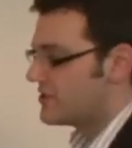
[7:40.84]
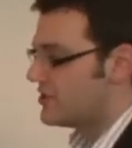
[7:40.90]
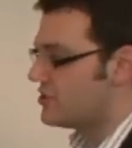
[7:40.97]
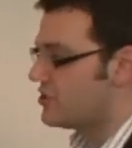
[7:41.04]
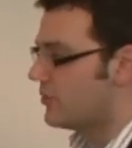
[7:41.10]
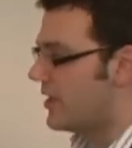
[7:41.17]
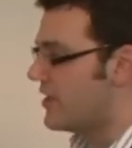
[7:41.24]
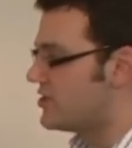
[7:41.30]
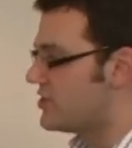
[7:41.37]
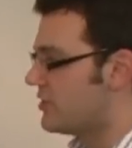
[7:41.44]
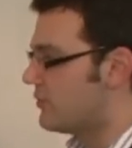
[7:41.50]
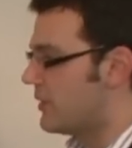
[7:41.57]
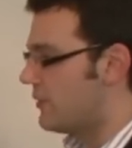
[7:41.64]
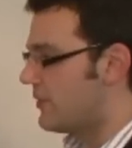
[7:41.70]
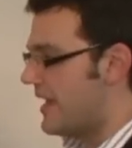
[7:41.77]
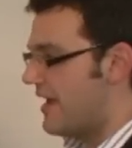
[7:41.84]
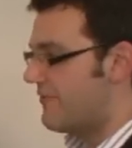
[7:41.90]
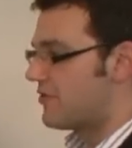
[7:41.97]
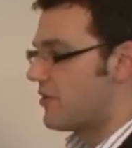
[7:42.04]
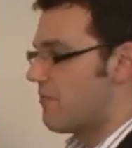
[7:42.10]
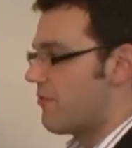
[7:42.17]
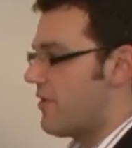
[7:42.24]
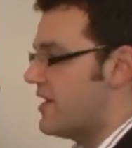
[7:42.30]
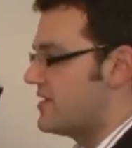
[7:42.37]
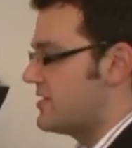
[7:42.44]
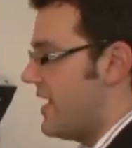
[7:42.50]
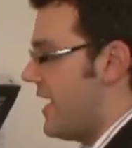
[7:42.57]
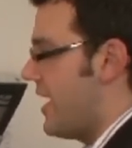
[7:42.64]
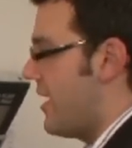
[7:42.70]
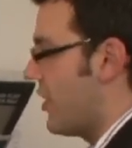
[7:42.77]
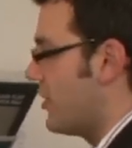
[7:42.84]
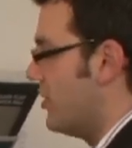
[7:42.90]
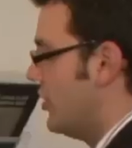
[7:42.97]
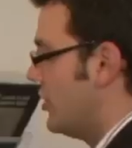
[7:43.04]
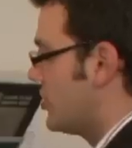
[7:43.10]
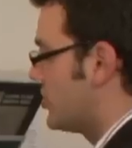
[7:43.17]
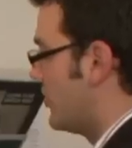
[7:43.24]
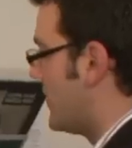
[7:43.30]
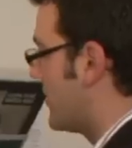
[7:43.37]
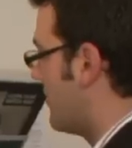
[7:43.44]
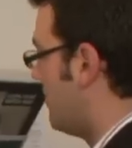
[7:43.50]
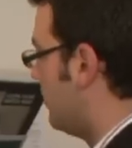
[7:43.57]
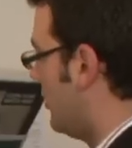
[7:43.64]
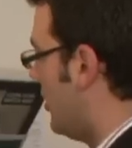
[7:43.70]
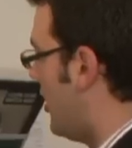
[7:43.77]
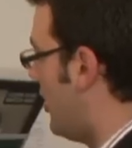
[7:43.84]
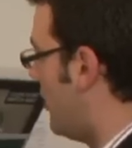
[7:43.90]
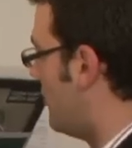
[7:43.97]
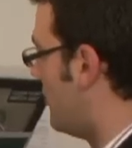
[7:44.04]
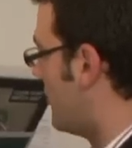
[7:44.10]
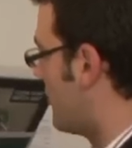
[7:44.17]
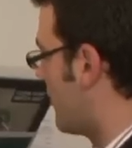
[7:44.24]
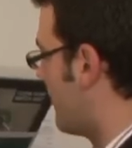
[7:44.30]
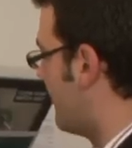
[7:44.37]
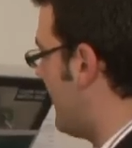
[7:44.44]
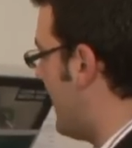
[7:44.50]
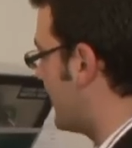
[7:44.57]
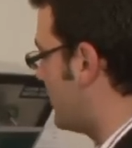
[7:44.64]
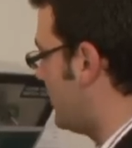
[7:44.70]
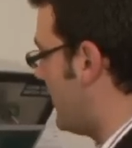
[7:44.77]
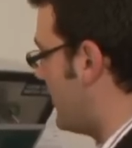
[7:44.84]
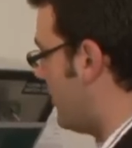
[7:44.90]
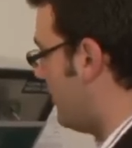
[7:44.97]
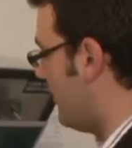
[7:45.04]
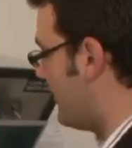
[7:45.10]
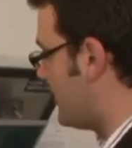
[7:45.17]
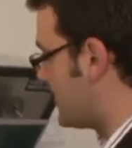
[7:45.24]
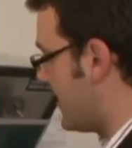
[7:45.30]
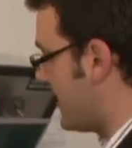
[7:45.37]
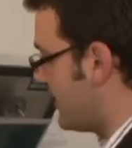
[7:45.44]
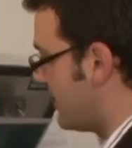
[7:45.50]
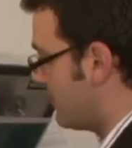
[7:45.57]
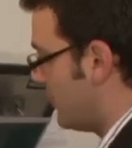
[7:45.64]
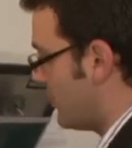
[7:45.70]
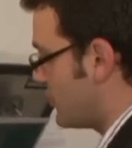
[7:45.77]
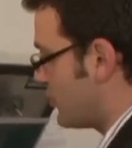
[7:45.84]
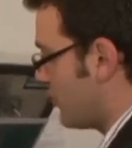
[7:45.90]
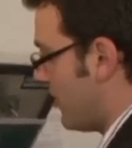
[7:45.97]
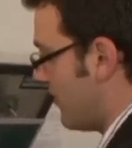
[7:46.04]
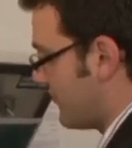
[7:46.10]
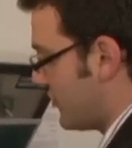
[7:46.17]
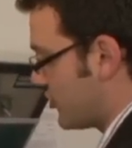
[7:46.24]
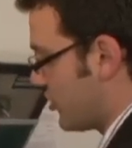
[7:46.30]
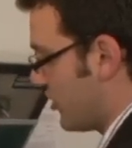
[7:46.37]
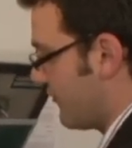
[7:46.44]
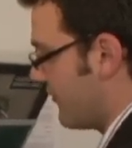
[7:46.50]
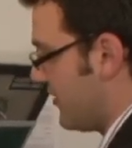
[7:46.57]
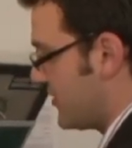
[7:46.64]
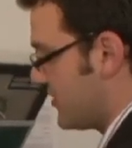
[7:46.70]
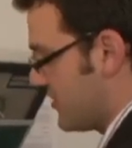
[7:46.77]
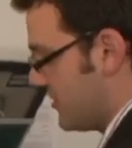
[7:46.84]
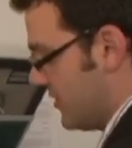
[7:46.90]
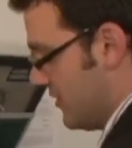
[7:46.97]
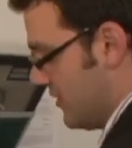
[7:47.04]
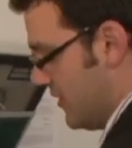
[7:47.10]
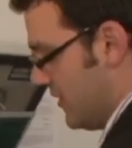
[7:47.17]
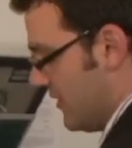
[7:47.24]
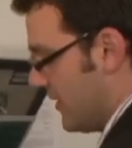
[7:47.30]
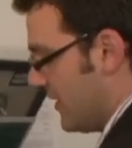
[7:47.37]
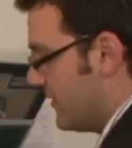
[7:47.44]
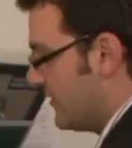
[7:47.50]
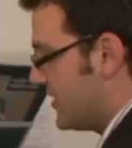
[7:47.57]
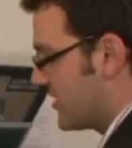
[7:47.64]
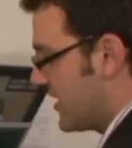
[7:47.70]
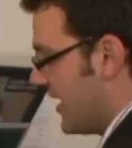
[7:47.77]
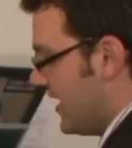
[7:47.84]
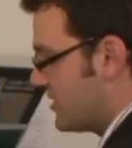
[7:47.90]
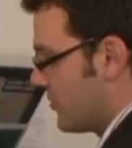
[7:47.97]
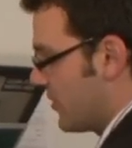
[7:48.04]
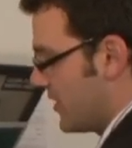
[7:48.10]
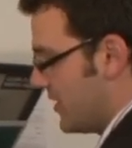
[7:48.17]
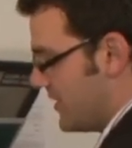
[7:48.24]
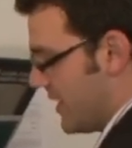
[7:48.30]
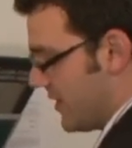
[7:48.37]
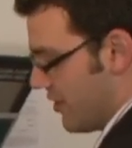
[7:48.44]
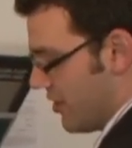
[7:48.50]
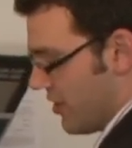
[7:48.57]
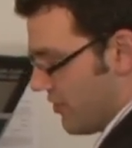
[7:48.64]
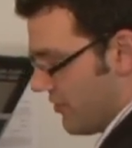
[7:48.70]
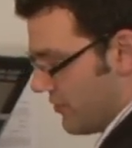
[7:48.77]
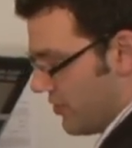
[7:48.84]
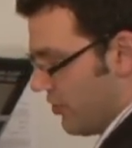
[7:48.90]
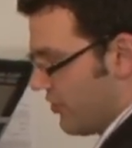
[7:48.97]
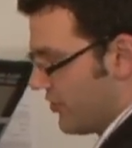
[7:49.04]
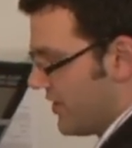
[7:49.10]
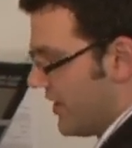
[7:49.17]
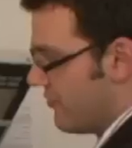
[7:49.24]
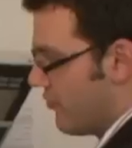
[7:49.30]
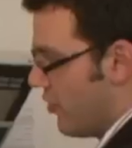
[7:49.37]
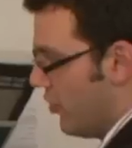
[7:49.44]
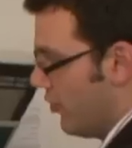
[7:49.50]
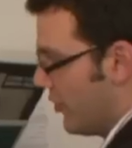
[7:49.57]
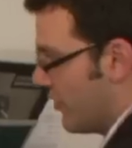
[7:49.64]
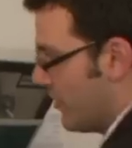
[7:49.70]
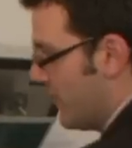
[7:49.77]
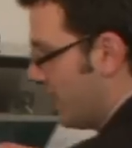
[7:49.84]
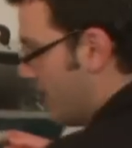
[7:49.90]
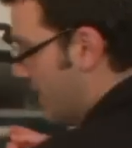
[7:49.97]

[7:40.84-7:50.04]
situation, we would have compressed air, so we could blow or evacuate all of the standing moisture off the surface. In this case, we're going to take our urethane roller,